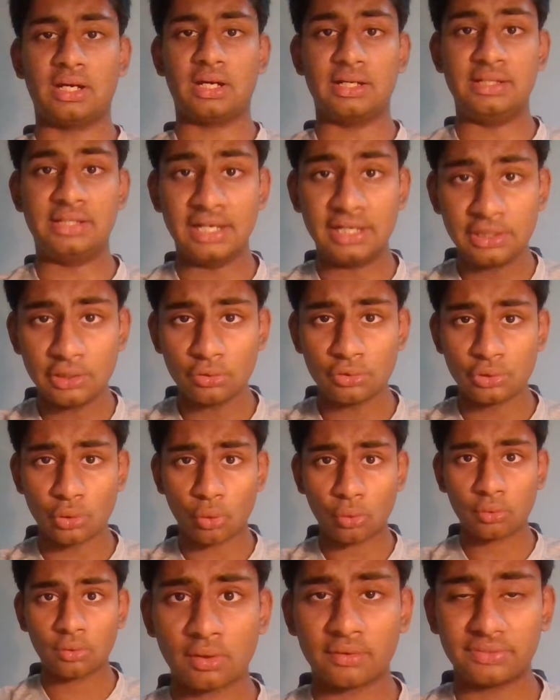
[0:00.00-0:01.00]
Did you
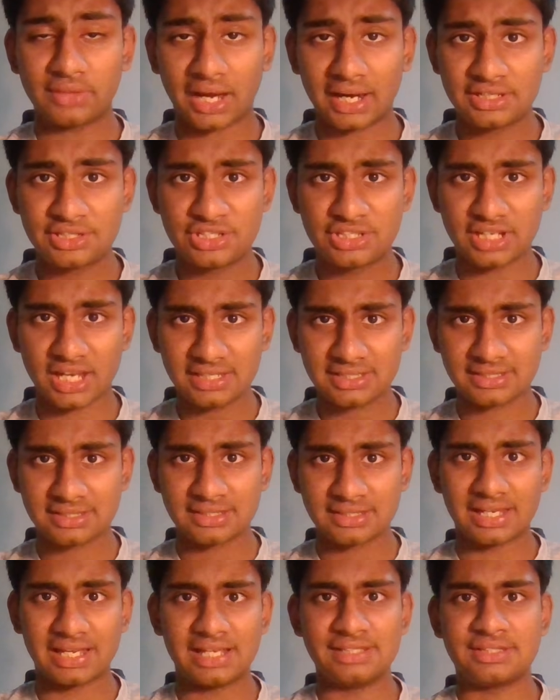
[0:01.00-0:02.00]
know that chess
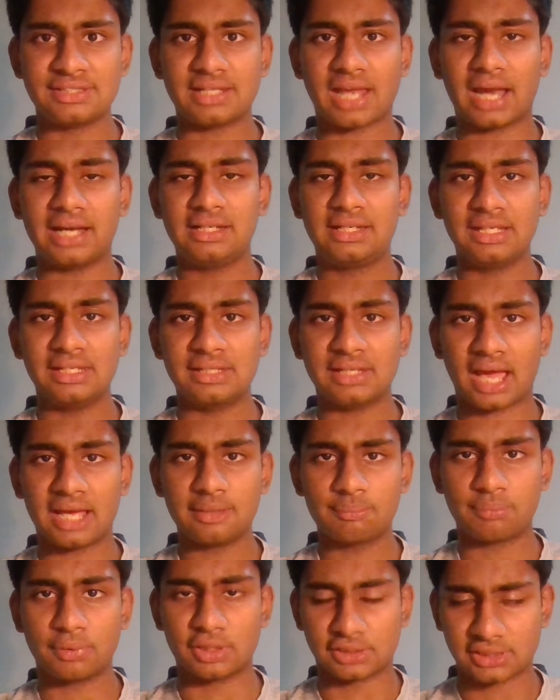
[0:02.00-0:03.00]
is
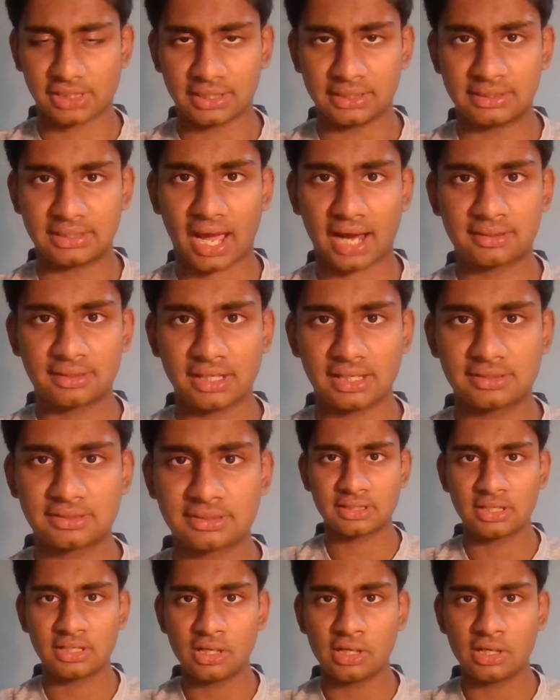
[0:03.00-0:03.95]
99% tactics?